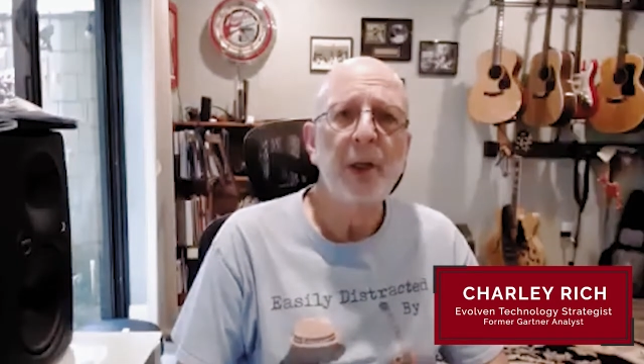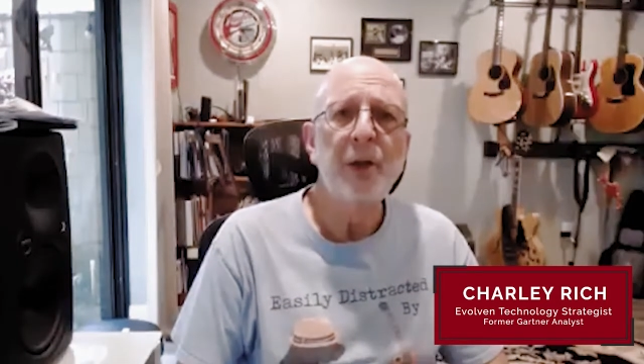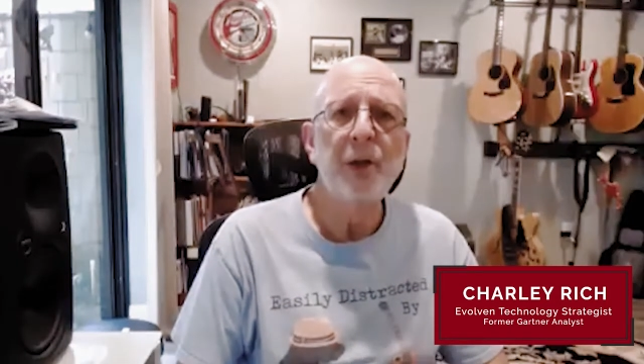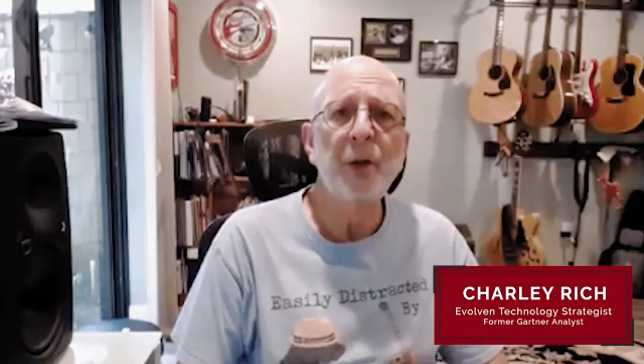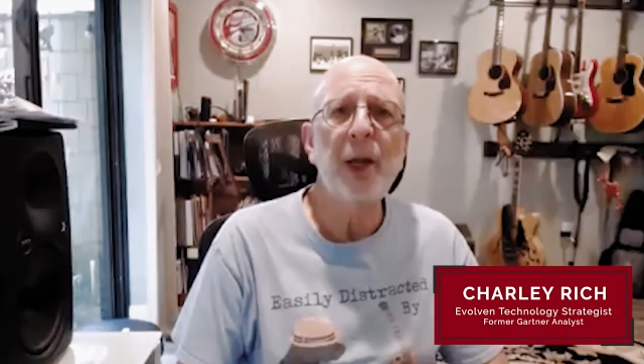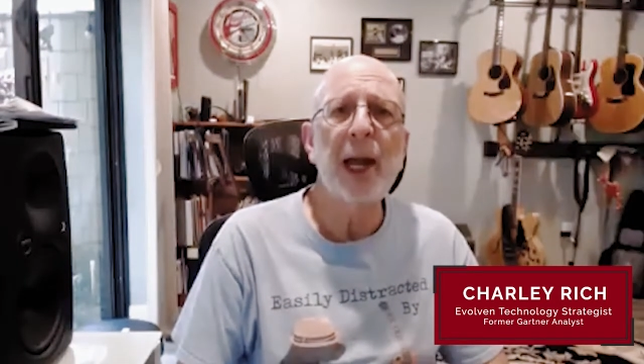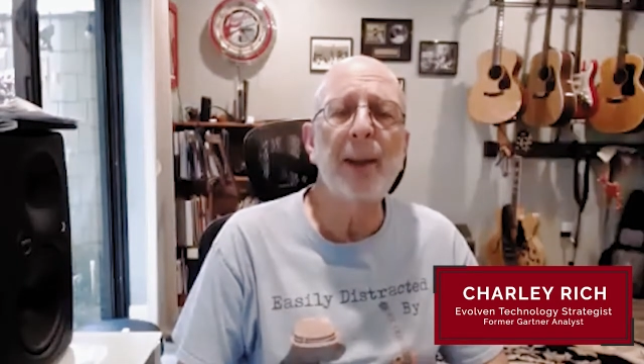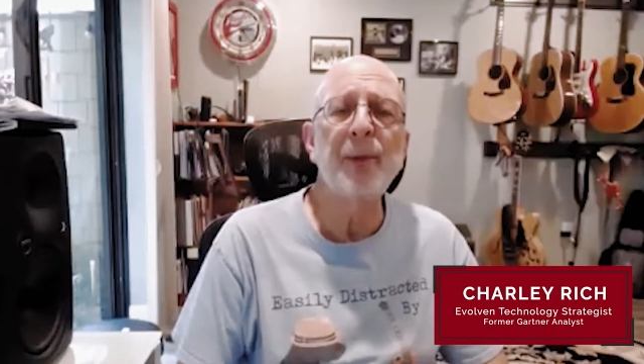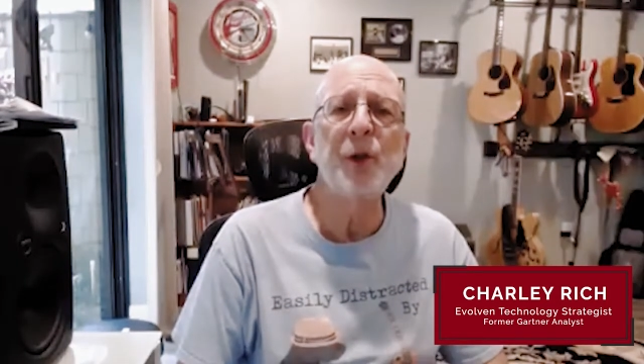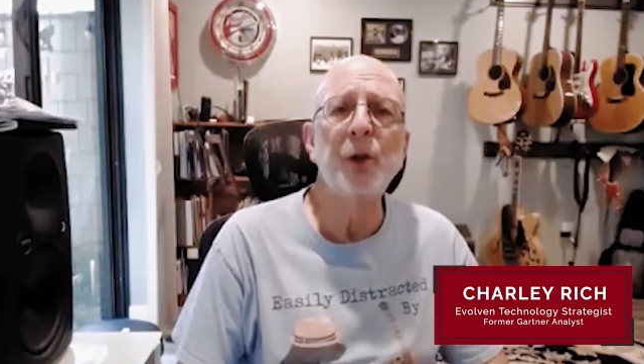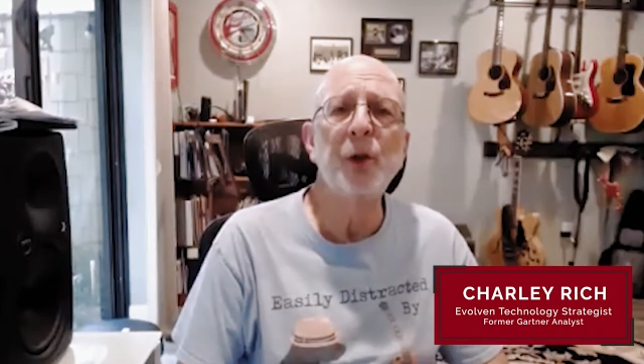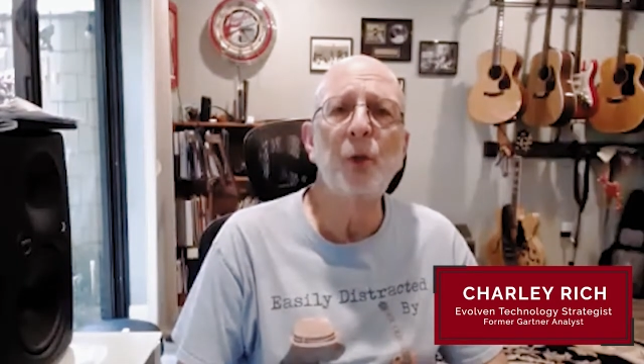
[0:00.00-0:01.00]
to
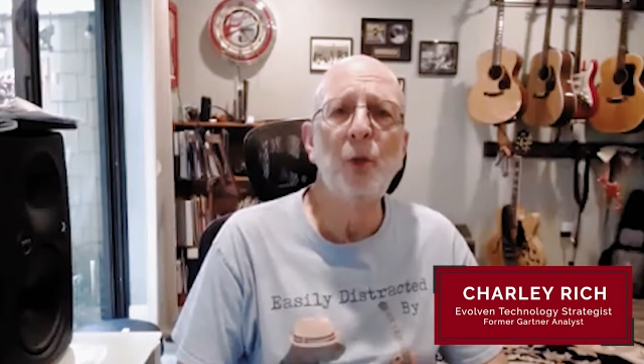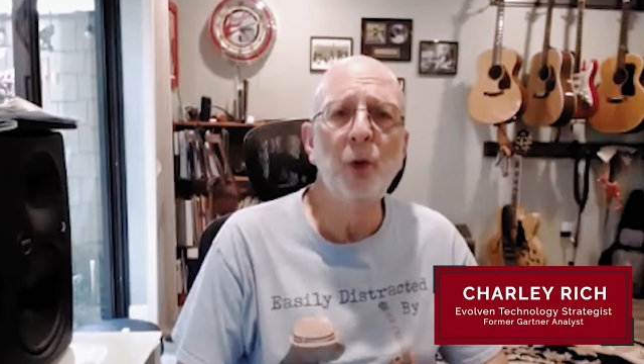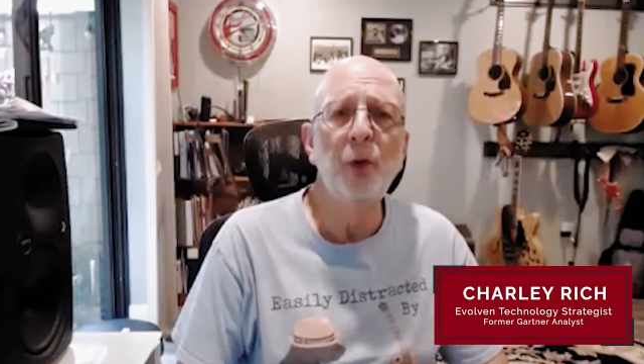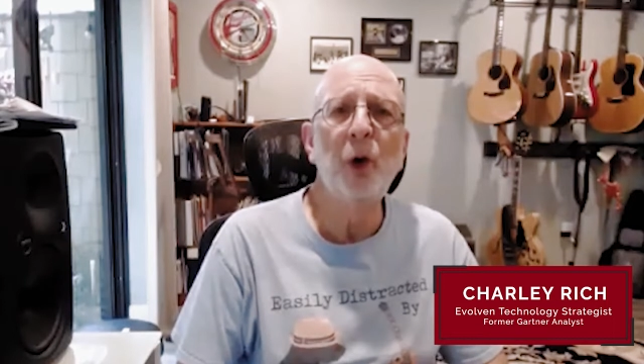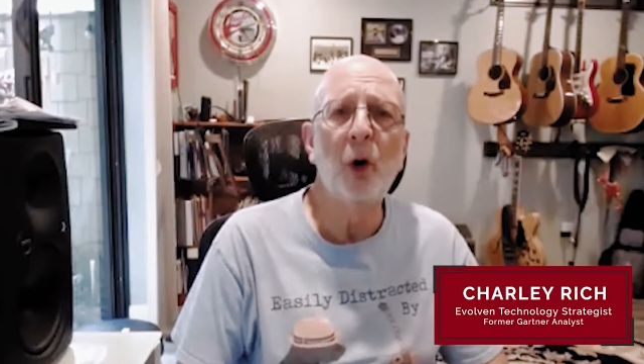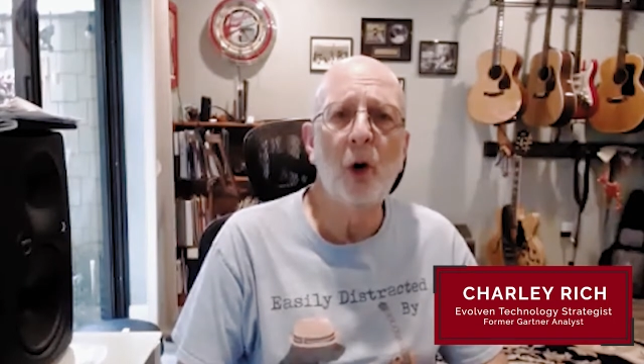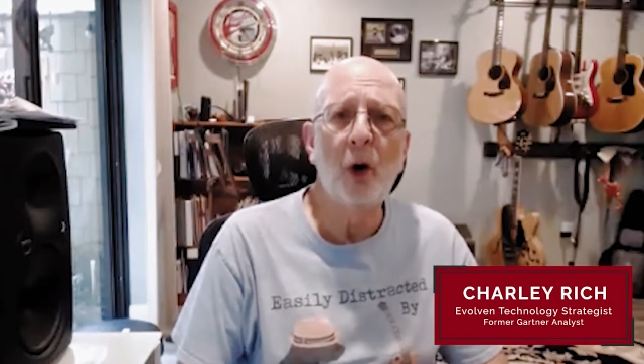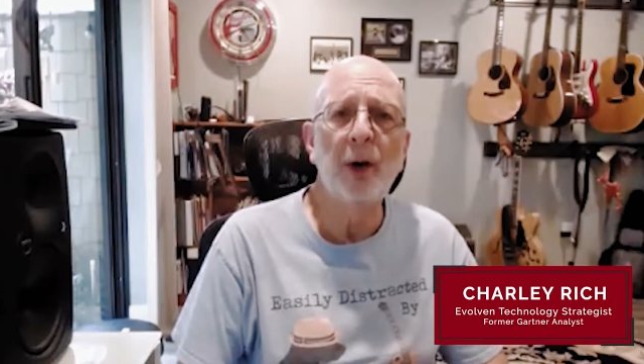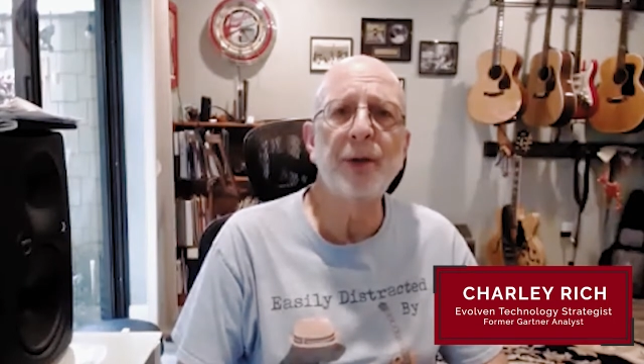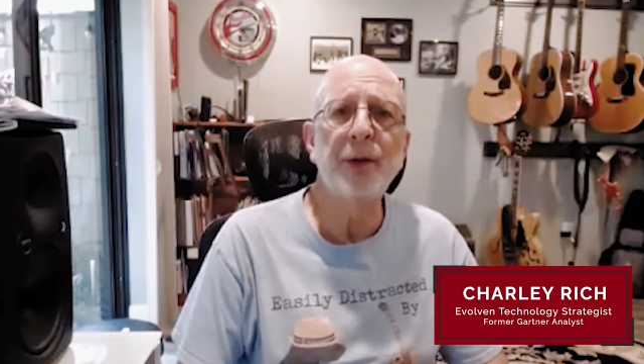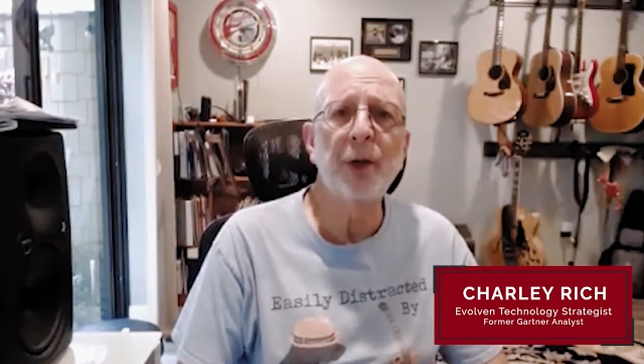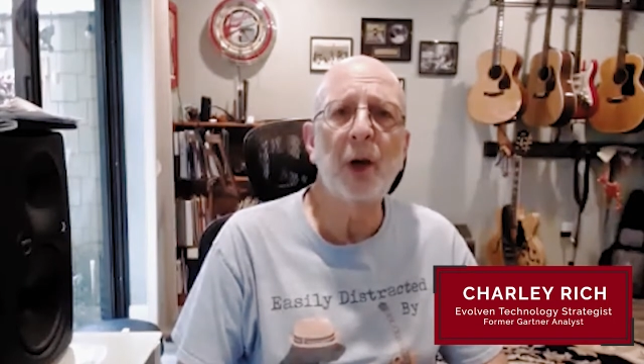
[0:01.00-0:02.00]
capture the root
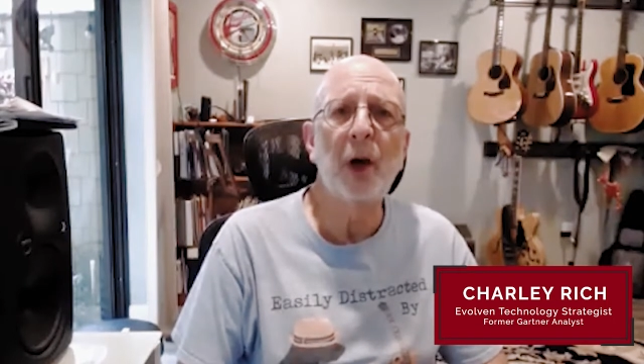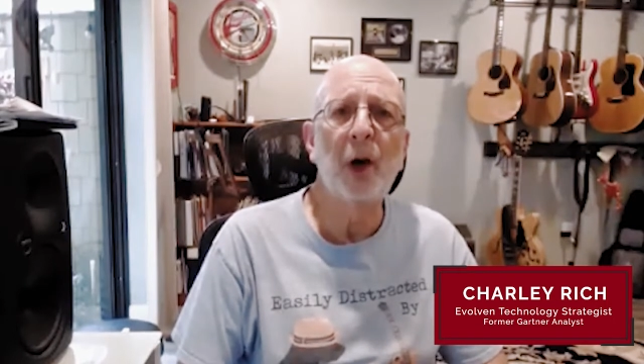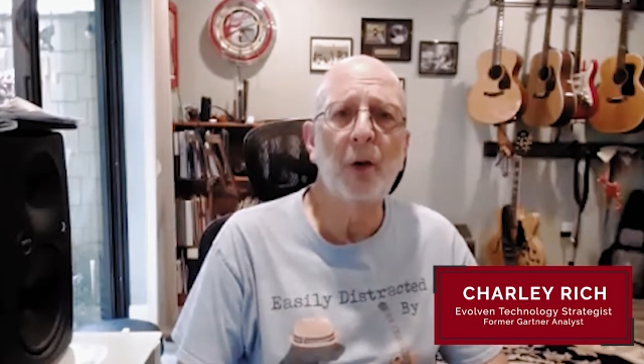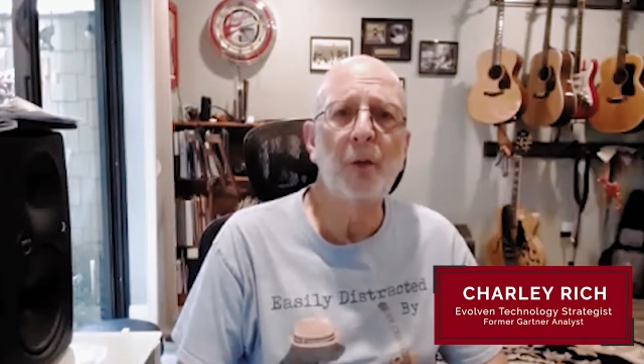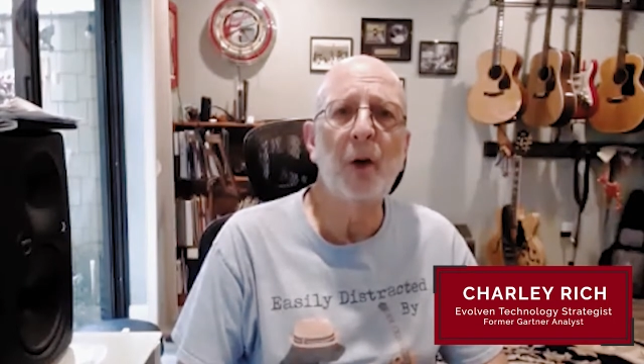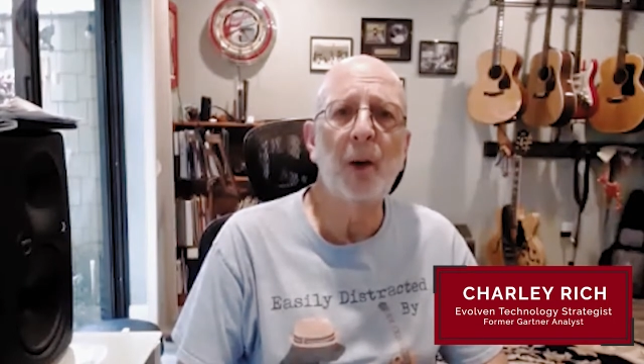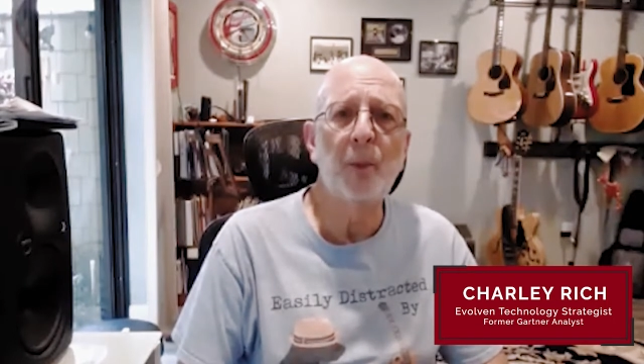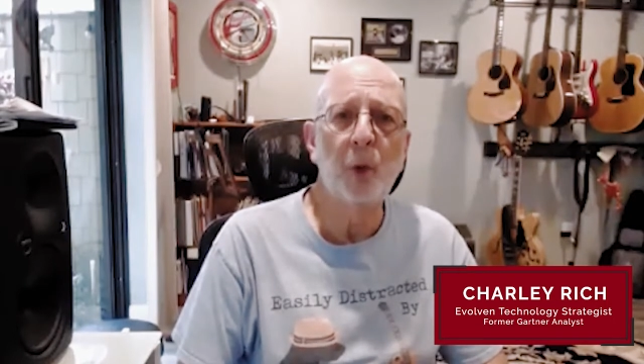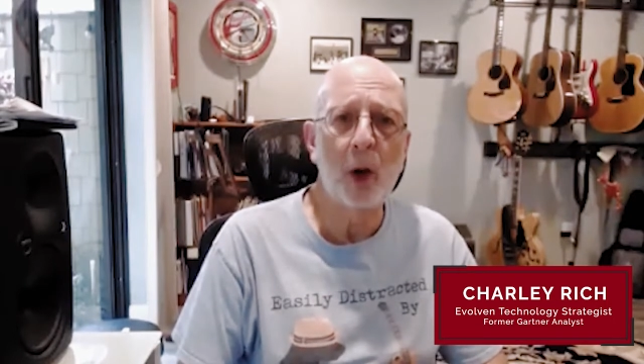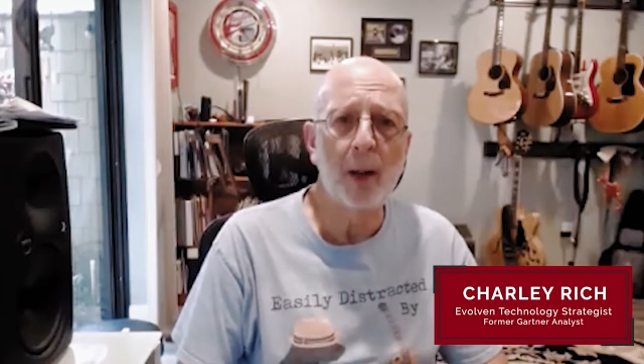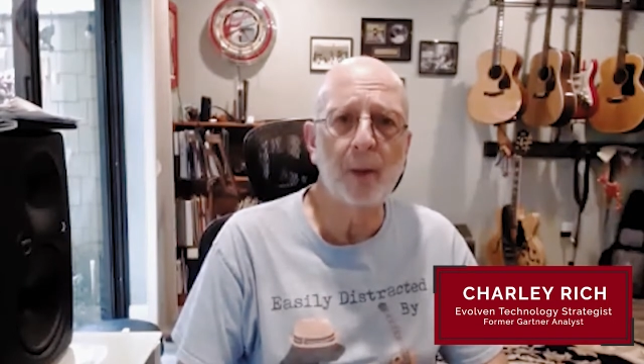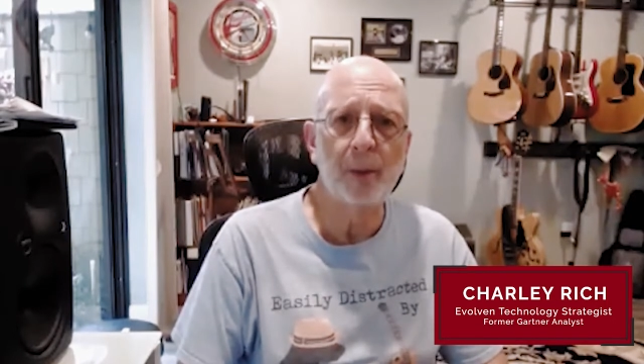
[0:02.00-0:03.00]
cause of a
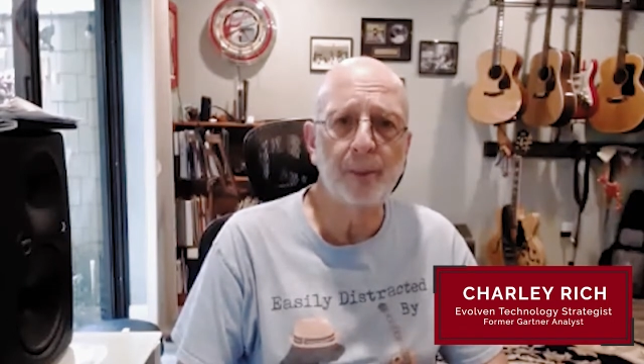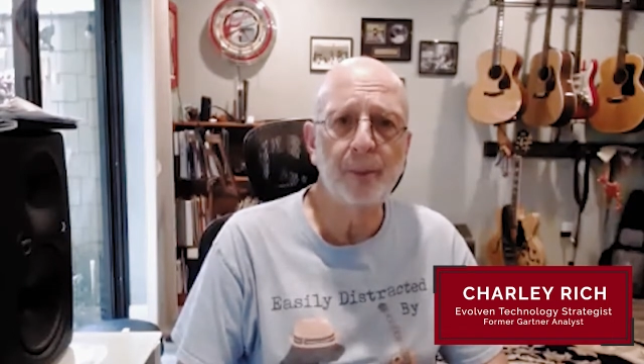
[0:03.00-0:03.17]
problem.